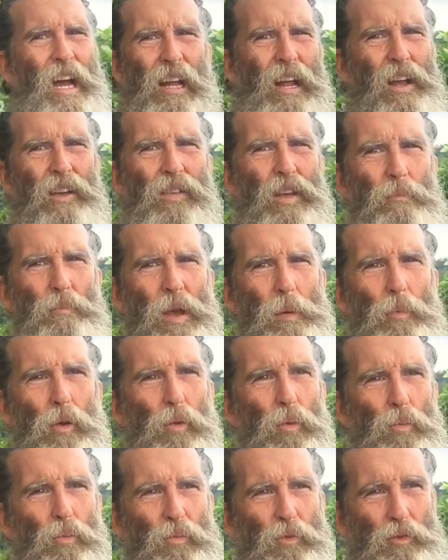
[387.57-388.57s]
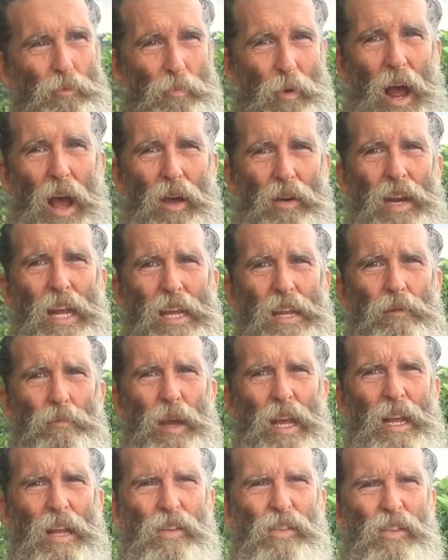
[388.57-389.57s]
Like some people sprout and eat
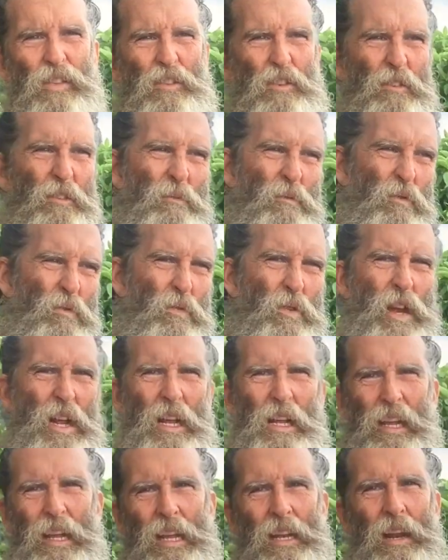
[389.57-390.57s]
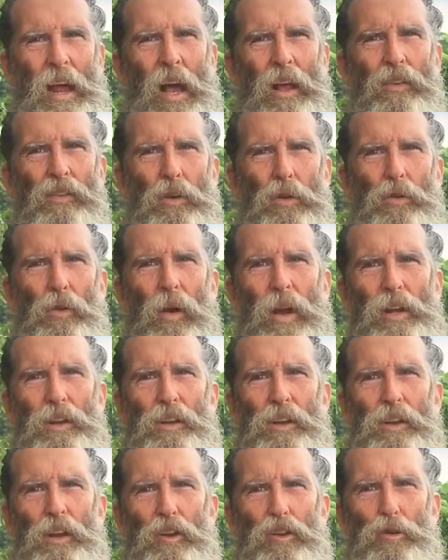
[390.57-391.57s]
beans that you're really not so
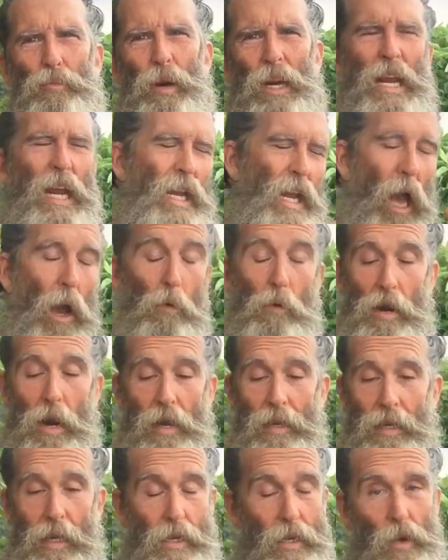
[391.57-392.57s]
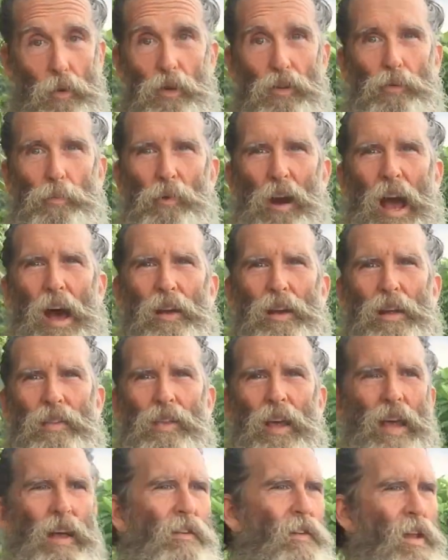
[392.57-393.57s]
great to do. But anyhow, we're not getting on a sprouting
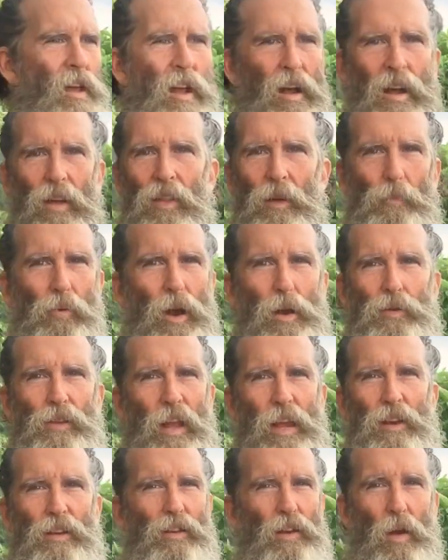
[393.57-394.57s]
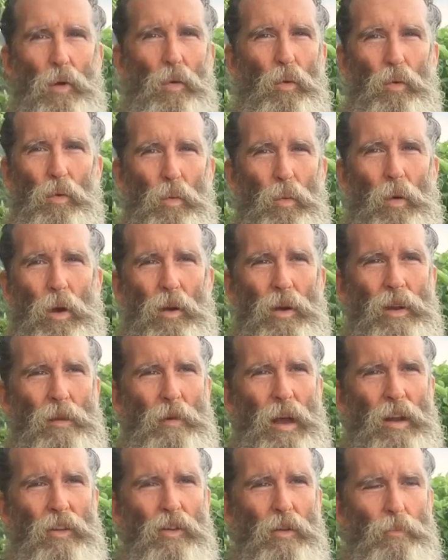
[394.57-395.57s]
thing. The protein, don't worry
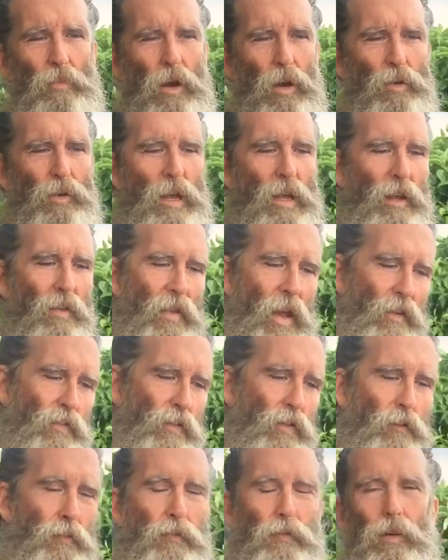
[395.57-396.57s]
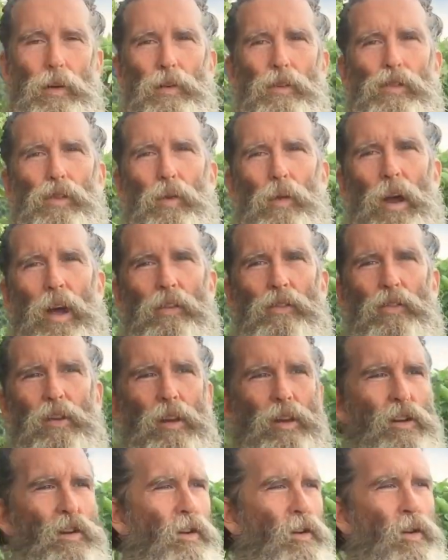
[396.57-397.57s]
about your protein. And that's the first
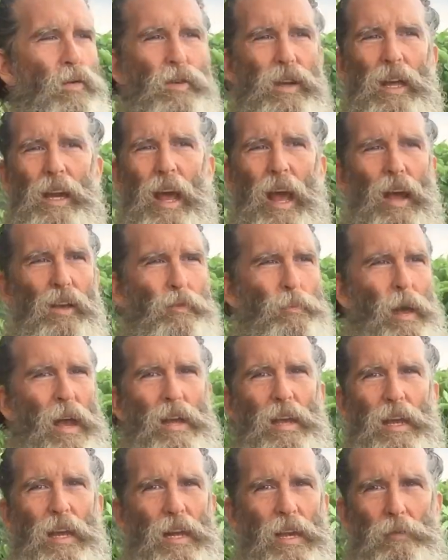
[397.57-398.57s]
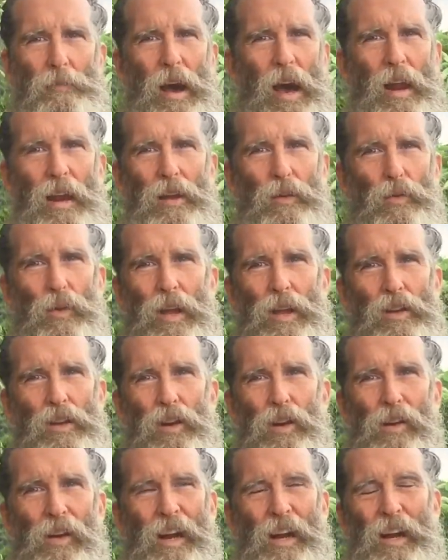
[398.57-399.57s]
question you're going to get asked by anybody when
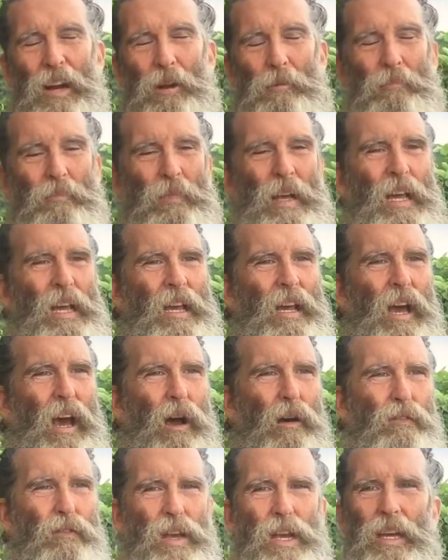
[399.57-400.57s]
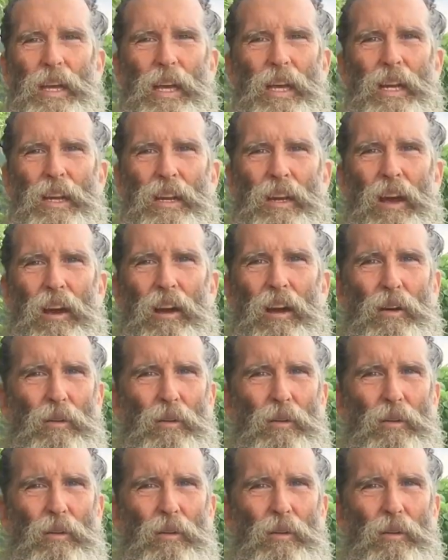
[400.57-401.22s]
you're a vegan,